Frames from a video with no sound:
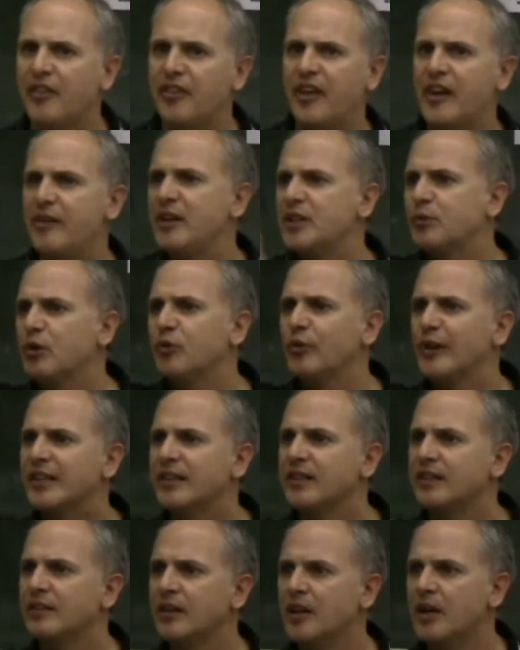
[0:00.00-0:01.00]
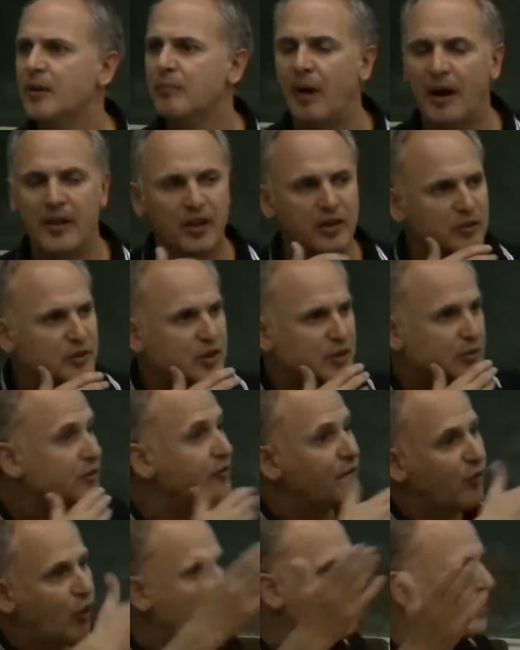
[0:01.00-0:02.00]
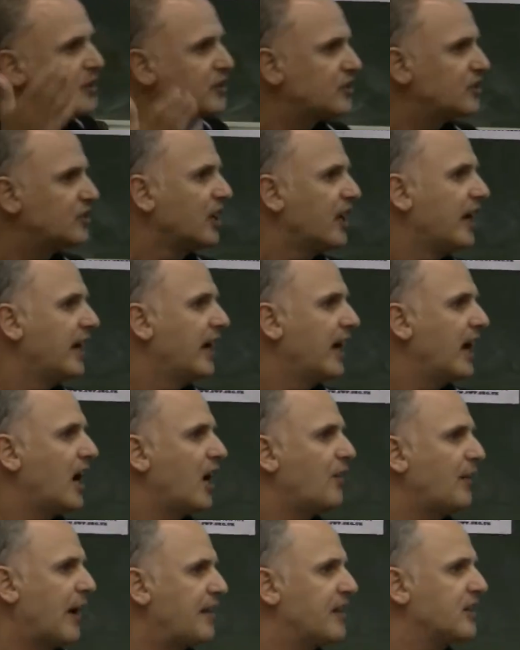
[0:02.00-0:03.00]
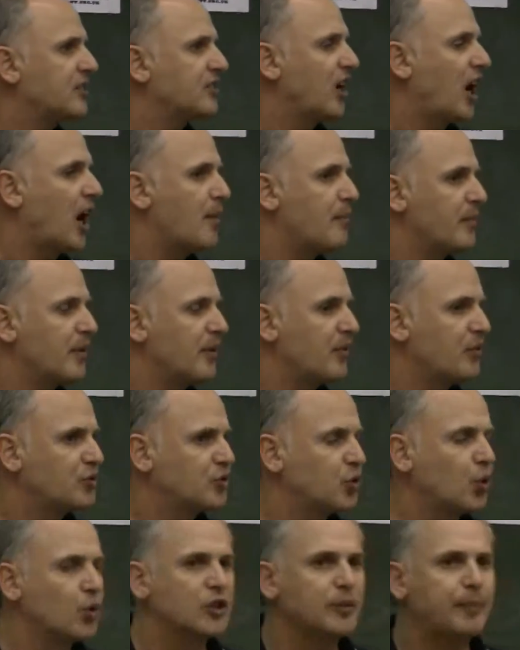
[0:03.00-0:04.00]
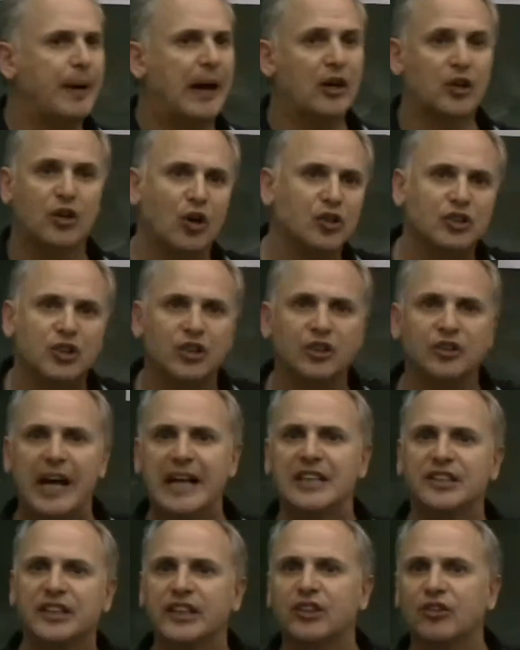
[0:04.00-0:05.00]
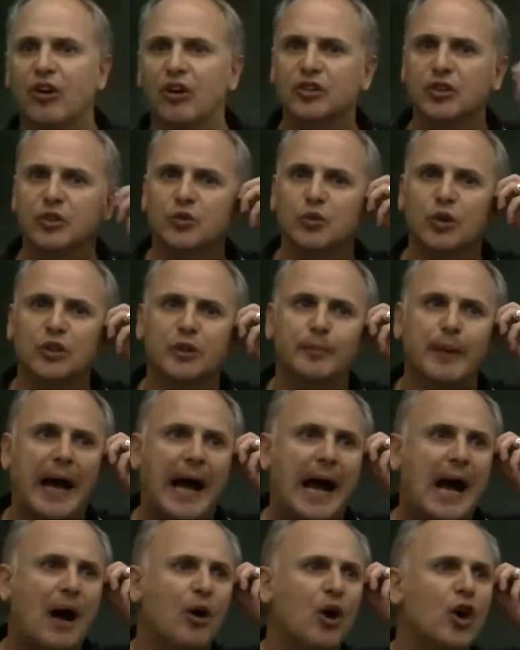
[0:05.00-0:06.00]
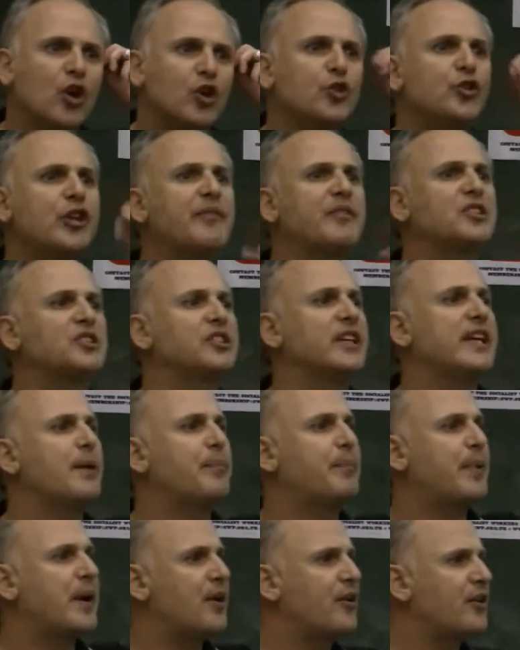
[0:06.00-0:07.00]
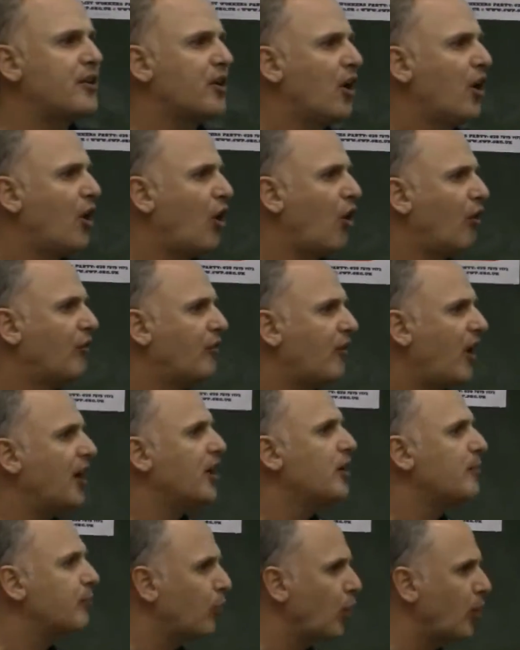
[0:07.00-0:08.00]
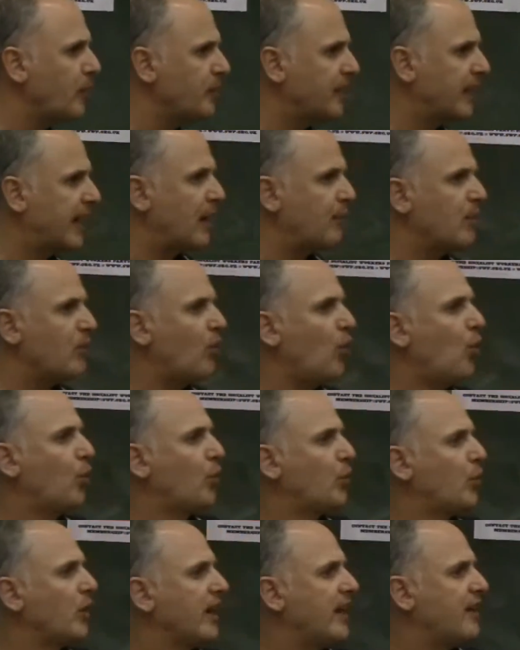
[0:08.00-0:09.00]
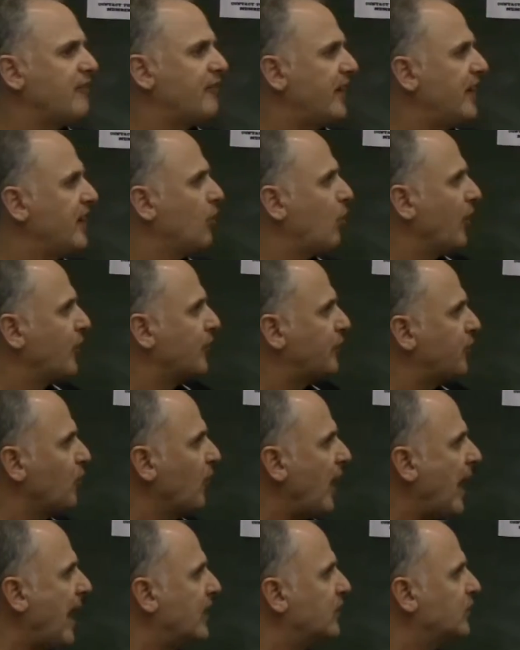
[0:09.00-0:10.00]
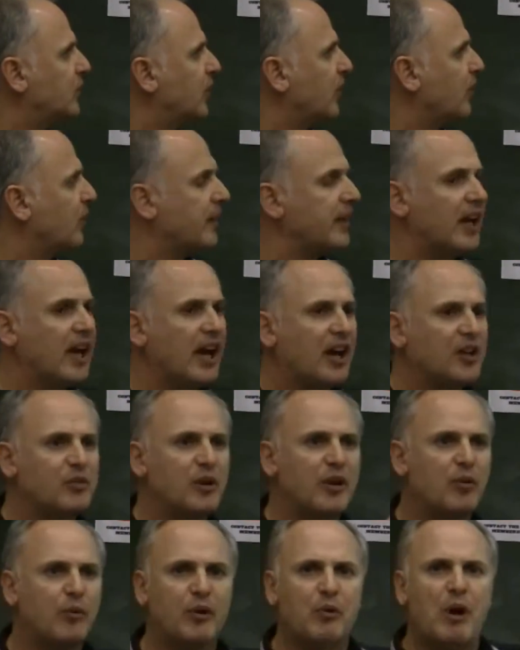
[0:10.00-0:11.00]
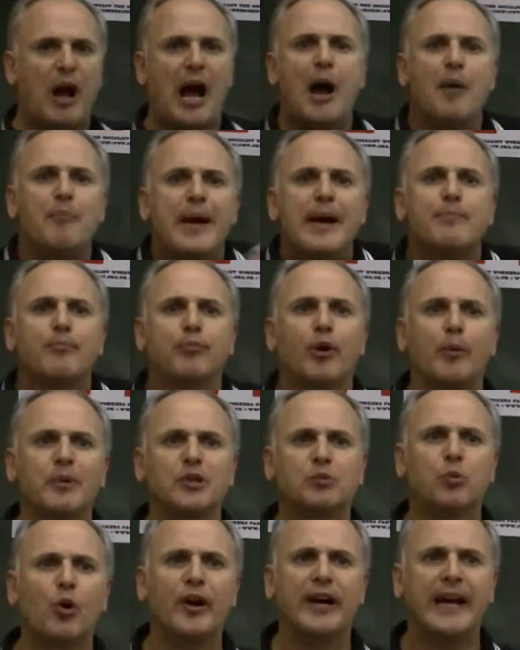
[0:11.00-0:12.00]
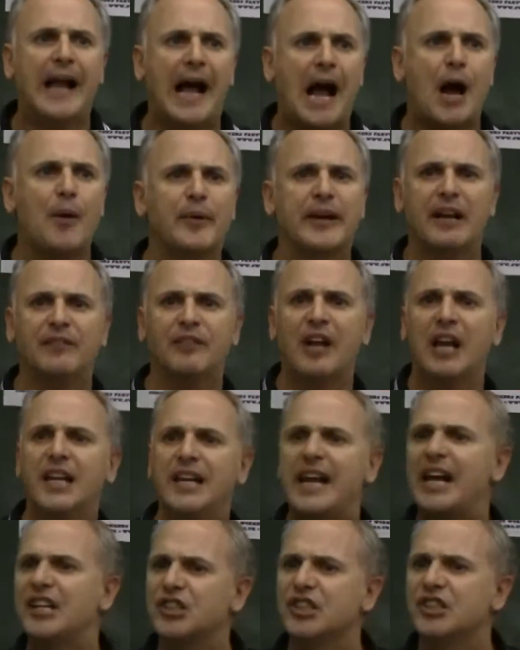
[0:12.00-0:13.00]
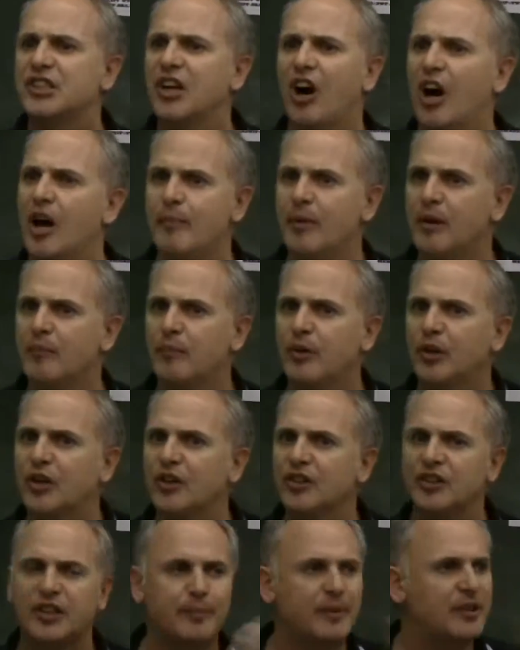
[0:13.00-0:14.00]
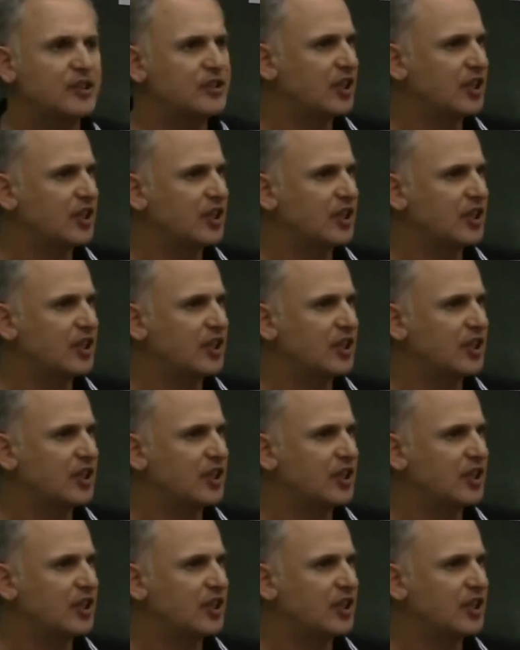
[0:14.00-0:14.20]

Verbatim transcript: Theories were written by the, the reformists uh, around the time. Talked about Crosland, Anthony Crosland talked about how you'll never see a period of unemployment again. We all will live in a wonderful land. Uh, we, we, we, our main problem is working out how we can have leisure time because there'll be